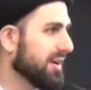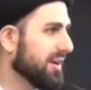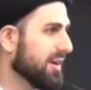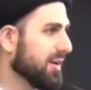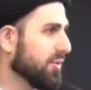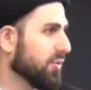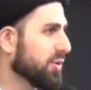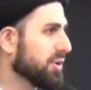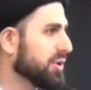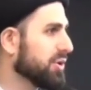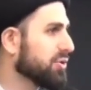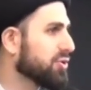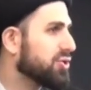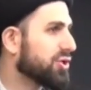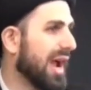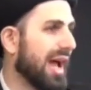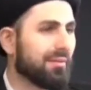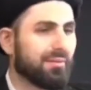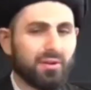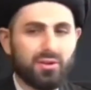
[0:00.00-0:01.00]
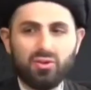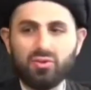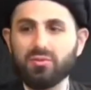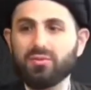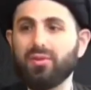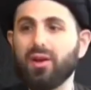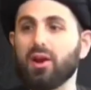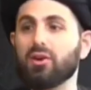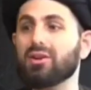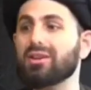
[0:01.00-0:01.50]
When you travel to
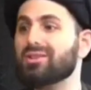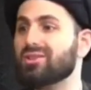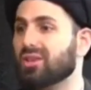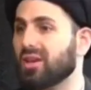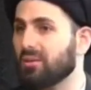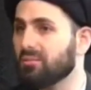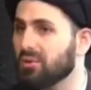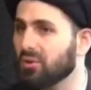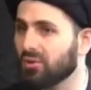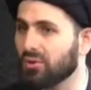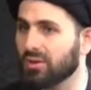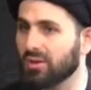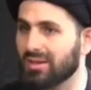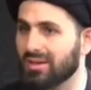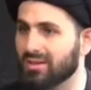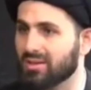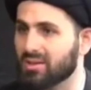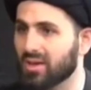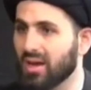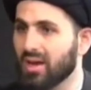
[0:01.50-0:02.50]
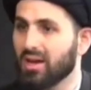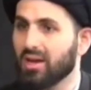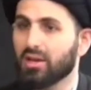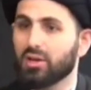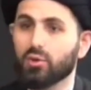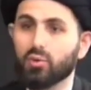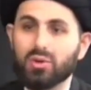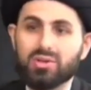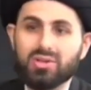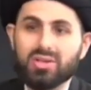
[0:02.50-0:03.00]
various communities,
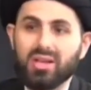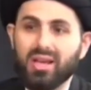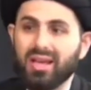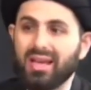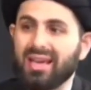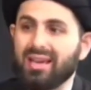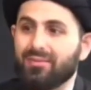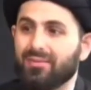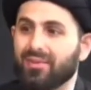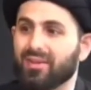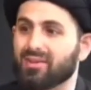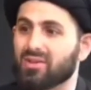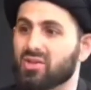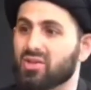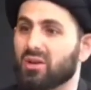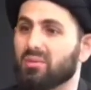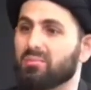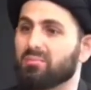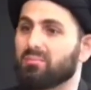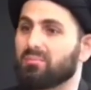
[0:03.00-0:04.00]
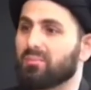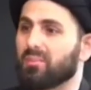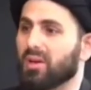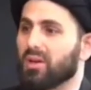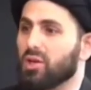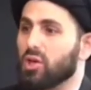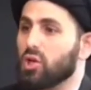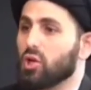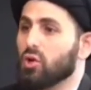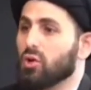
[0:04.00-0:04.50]
you will see even some
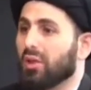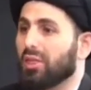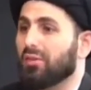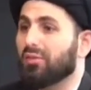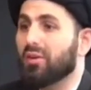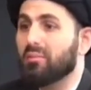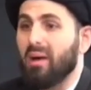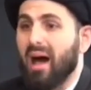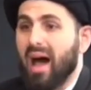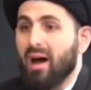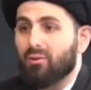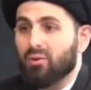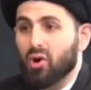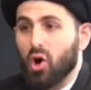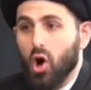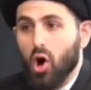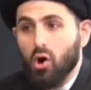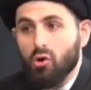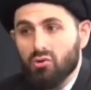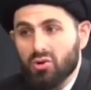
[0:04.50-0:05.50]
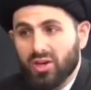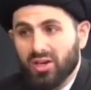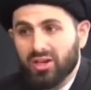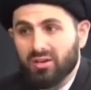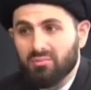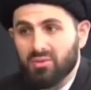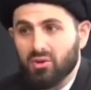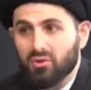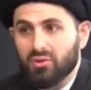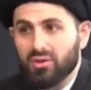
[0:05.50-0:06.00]
youth from our own
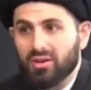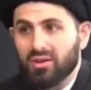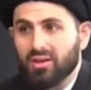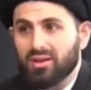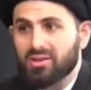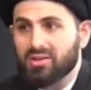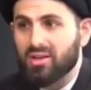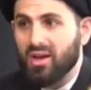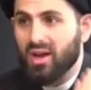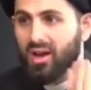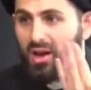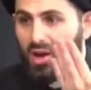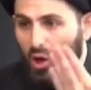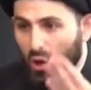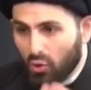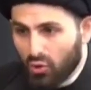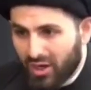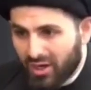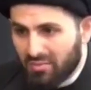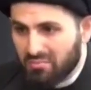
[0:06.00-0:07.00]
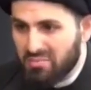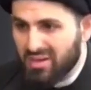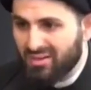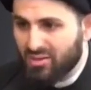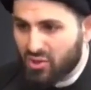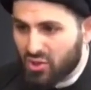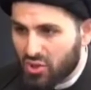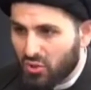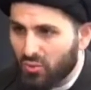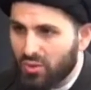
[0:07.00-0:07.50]
communities who commit
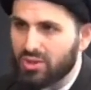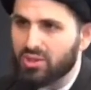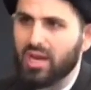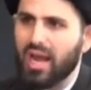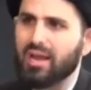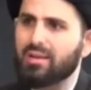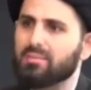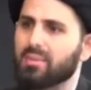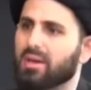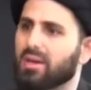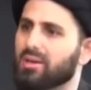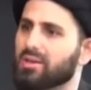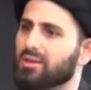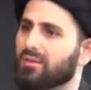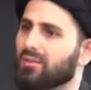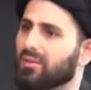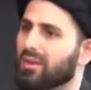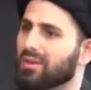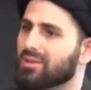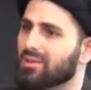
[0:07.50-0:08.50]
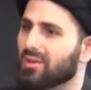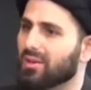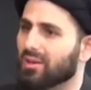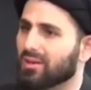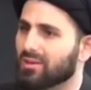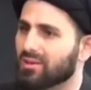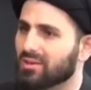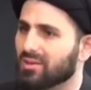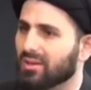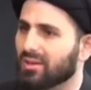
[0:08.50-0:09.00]
suicide because of these
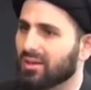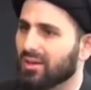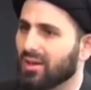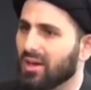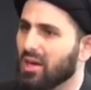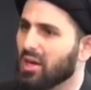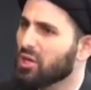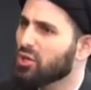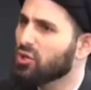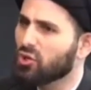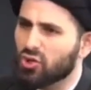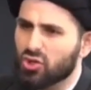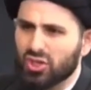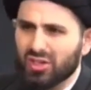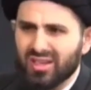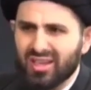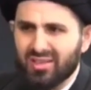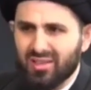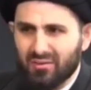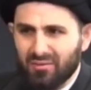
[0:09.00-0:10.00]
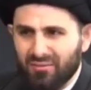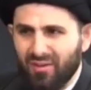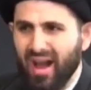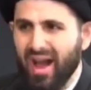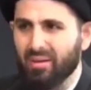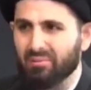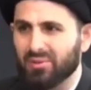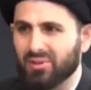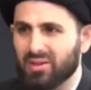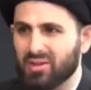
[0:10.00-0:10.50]
things. Usually the
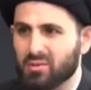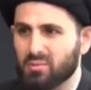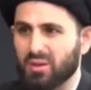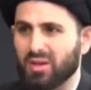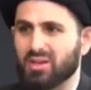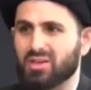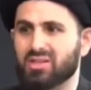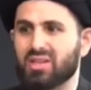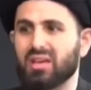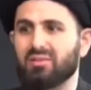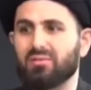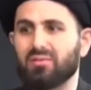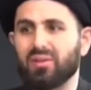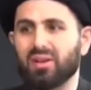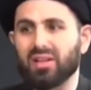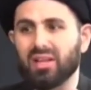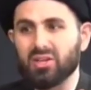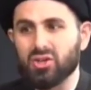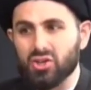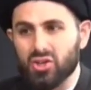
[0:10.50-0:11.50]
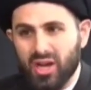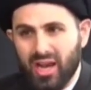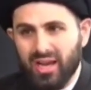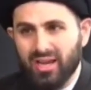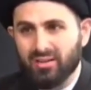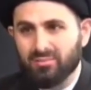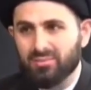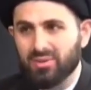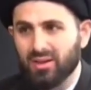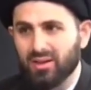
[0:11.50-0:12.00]
families, because they feel
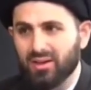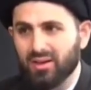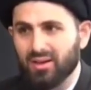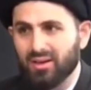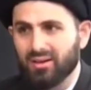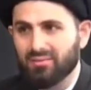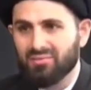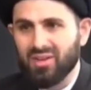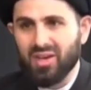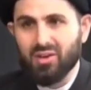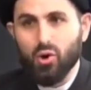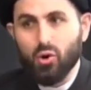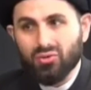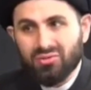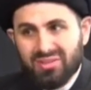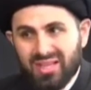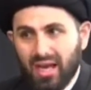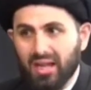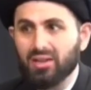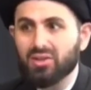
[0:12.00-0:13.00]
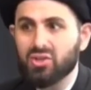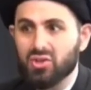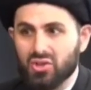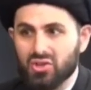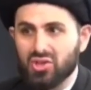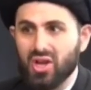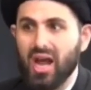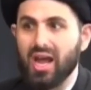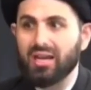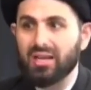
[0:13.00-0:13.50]
ashamed, they don't tell
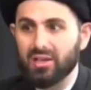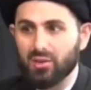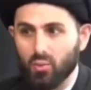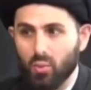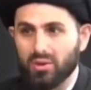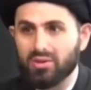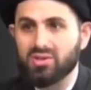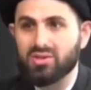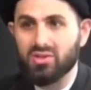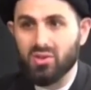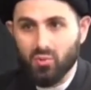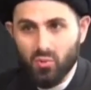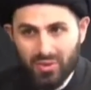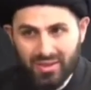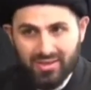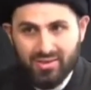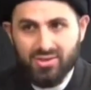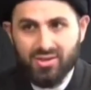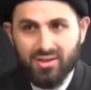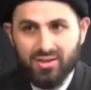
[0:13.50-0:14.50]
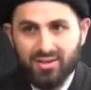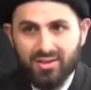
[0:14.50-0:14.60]
society what's the reason.